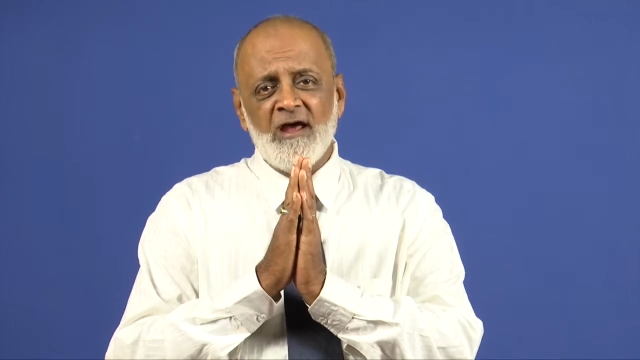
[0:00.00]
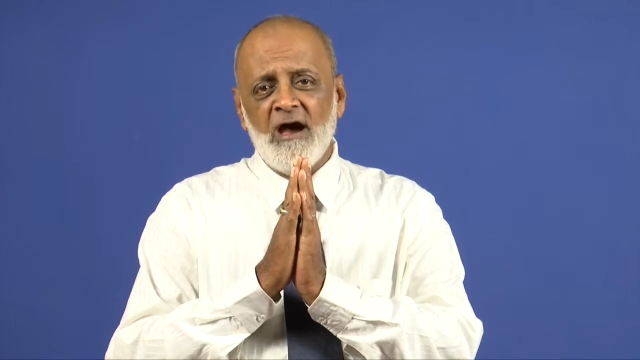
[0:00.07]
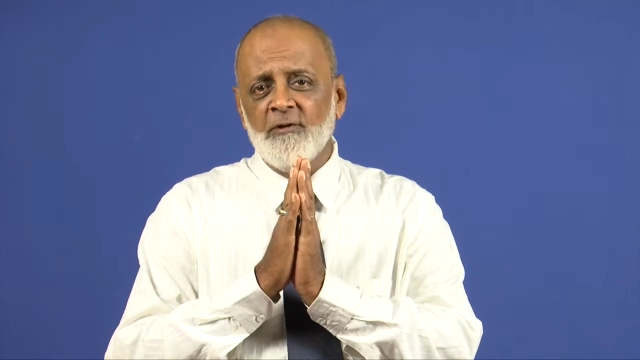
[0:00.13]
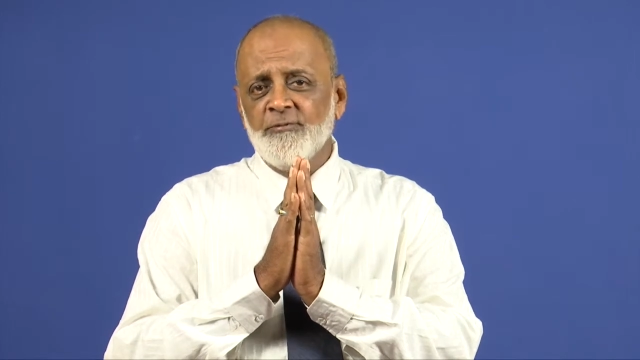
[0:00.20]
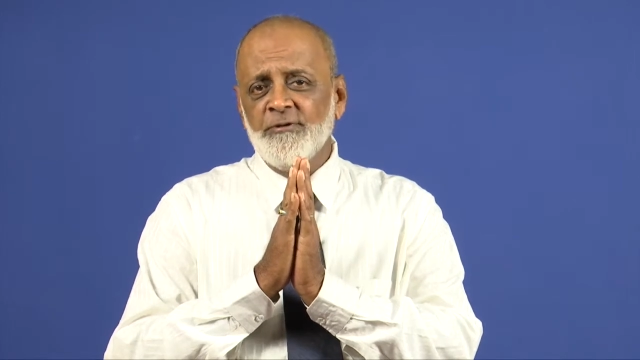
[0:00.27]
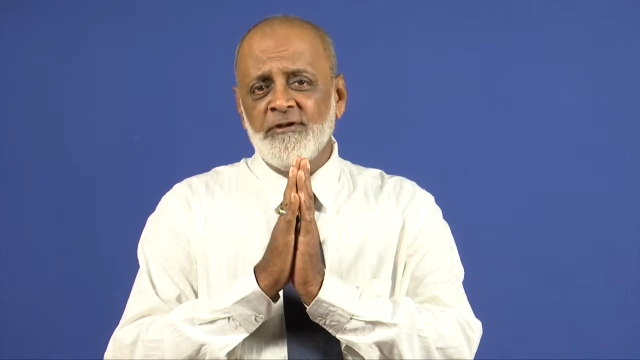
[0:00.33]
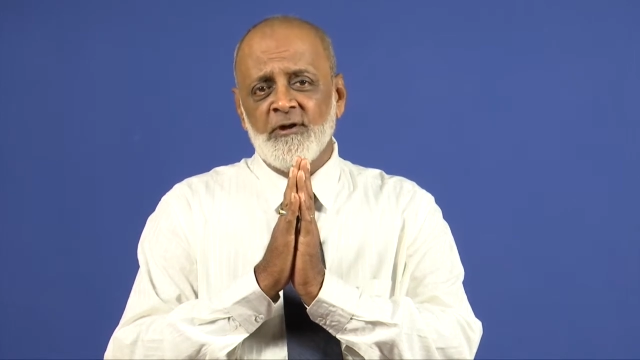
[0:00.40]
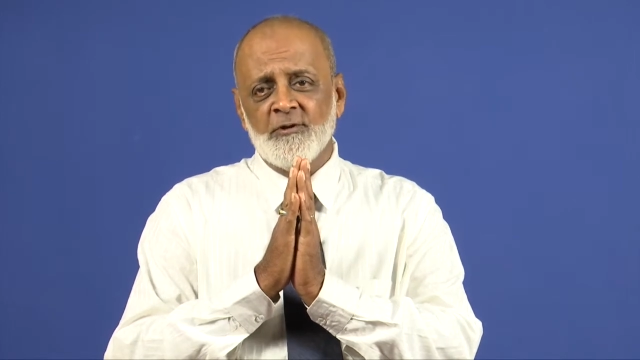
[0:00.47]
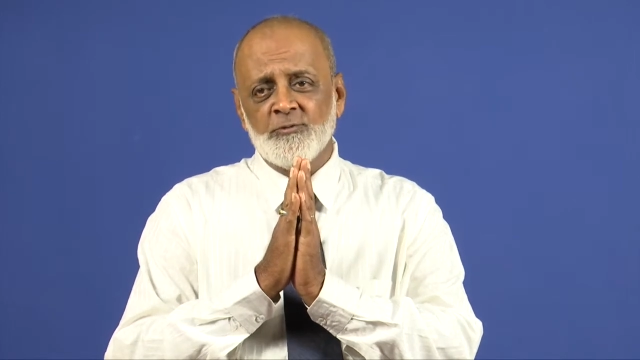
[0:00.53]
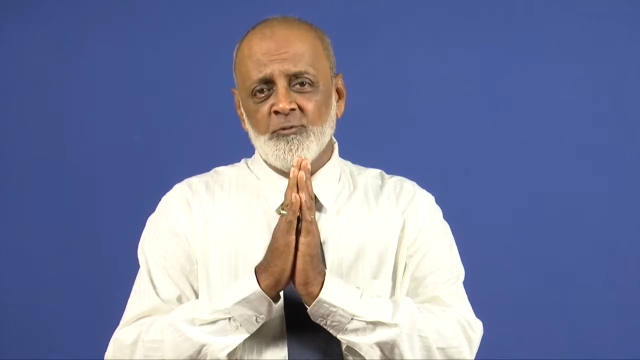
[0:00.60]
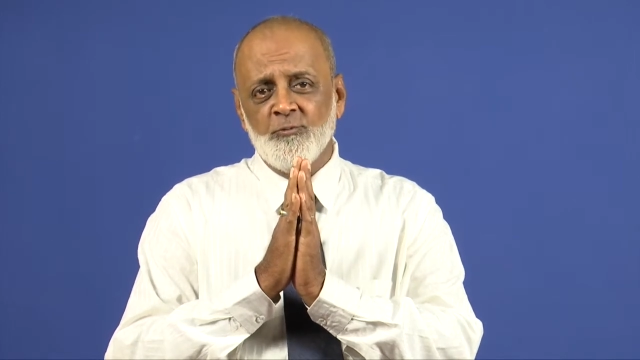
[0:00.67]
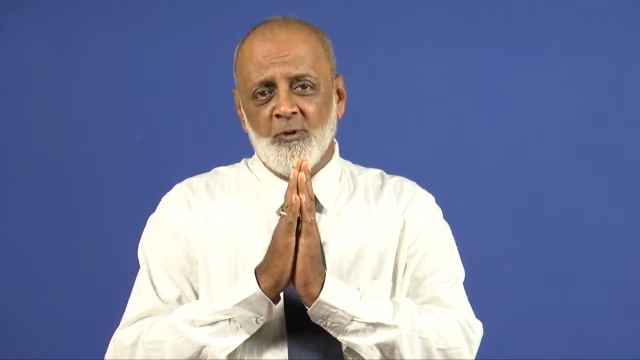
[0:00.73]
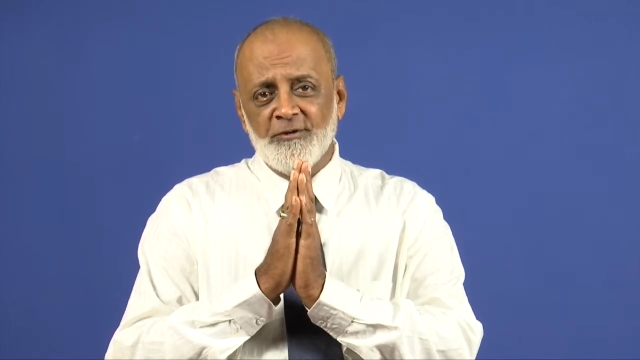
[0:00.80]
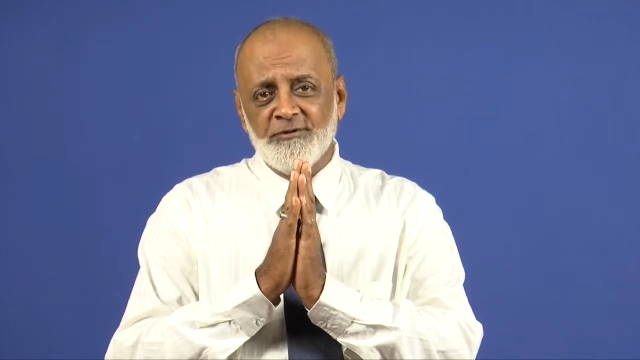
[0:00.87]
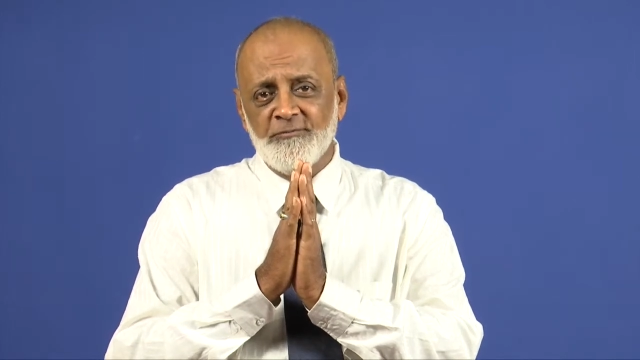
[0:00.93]
half an hour
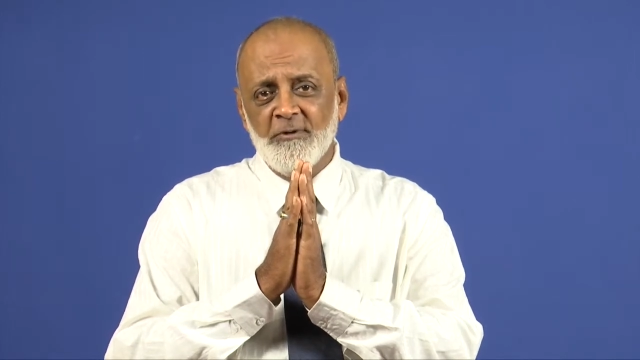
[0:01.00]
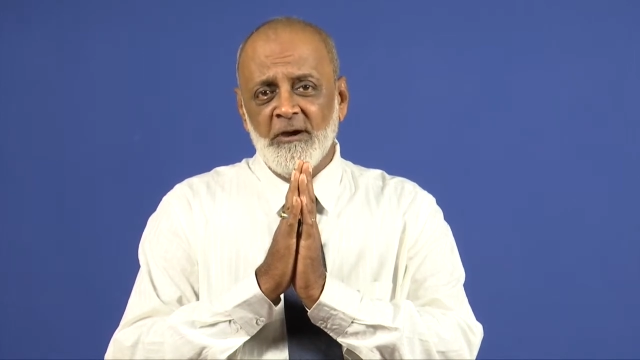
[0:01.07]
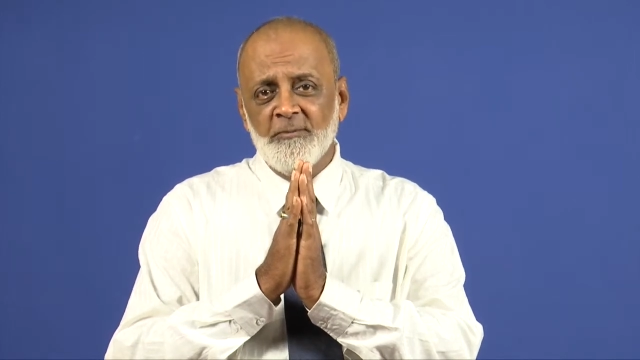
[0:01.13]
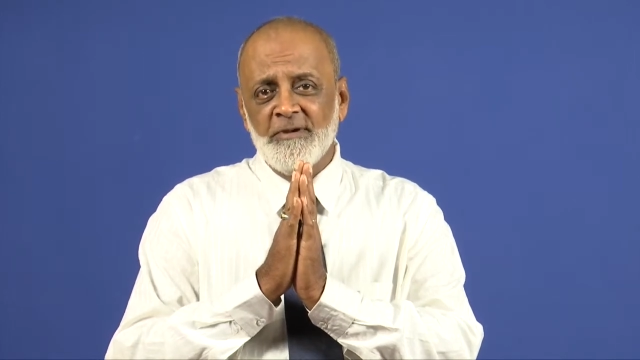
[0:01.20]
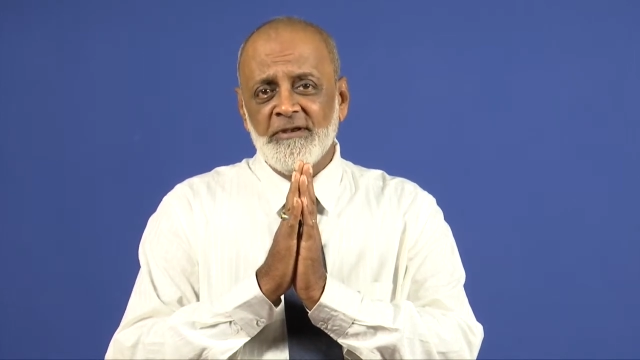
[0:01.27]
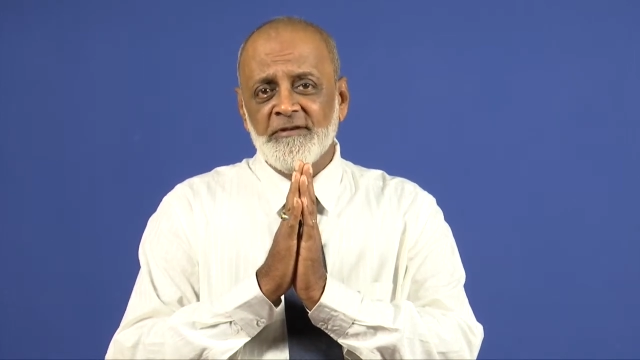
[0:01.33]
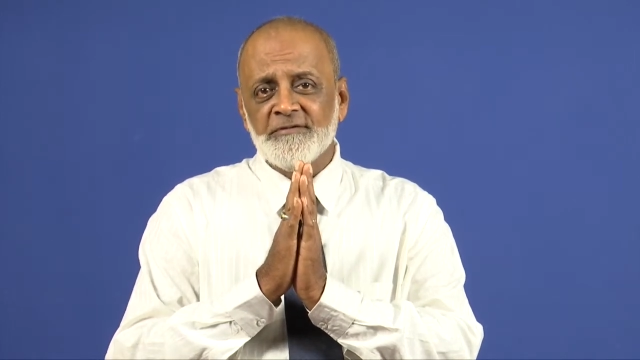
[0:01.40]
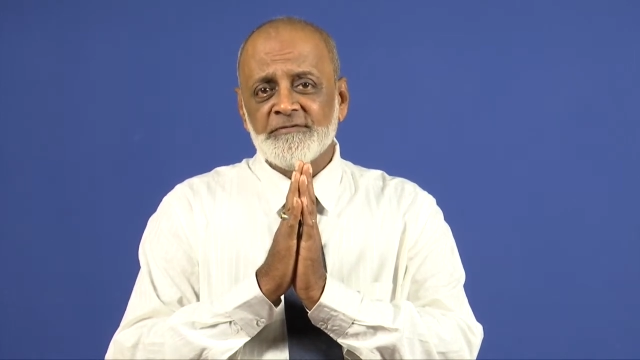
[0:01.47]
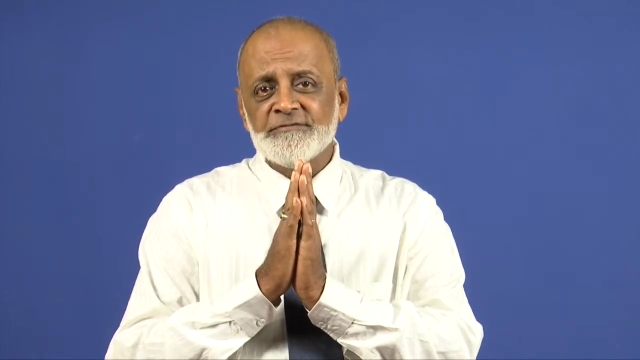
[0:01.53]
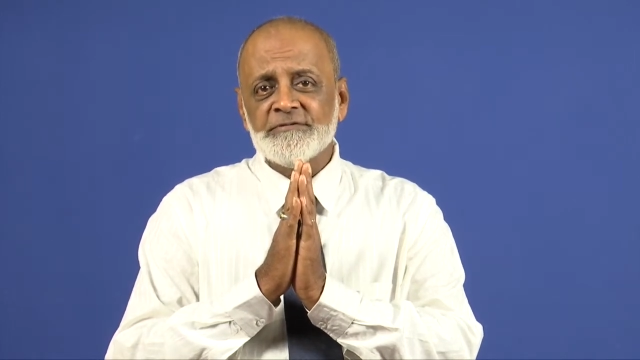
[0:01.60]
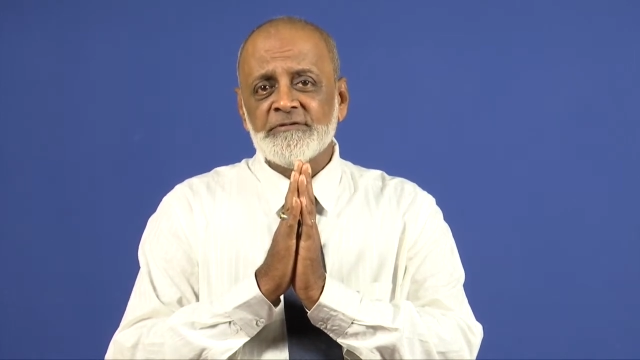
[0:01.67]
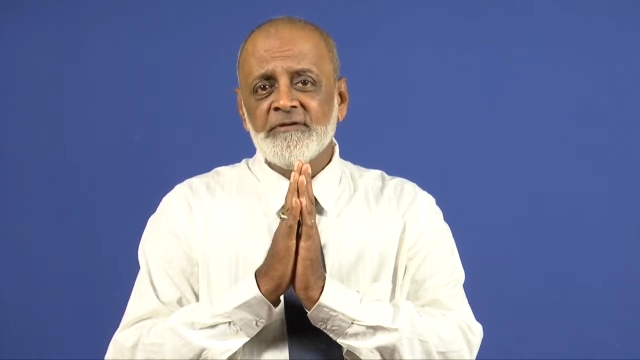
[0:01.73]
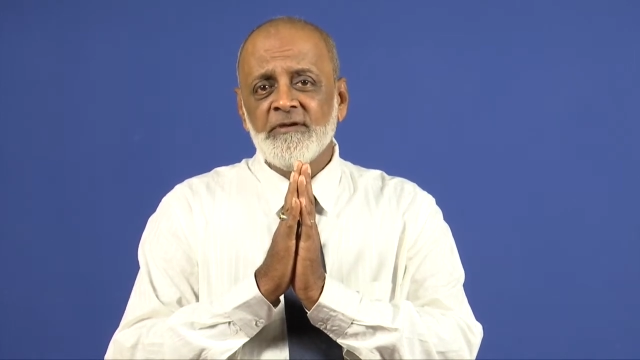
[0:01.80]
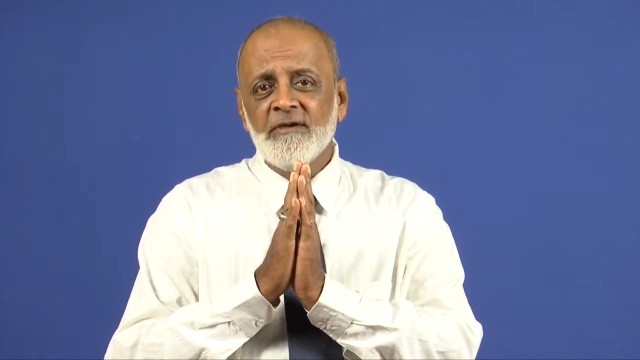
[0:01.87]
to 45 minutes.